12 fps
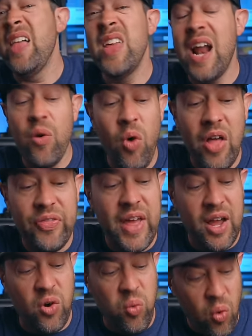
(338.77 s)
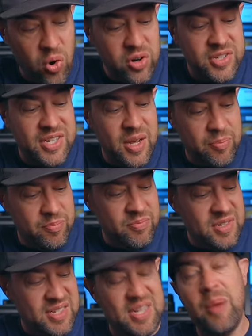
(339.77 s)
And then I want that quarter
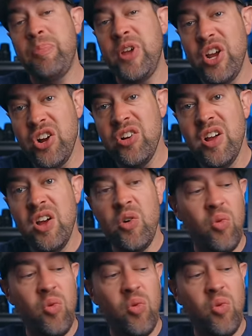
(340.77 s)
zip here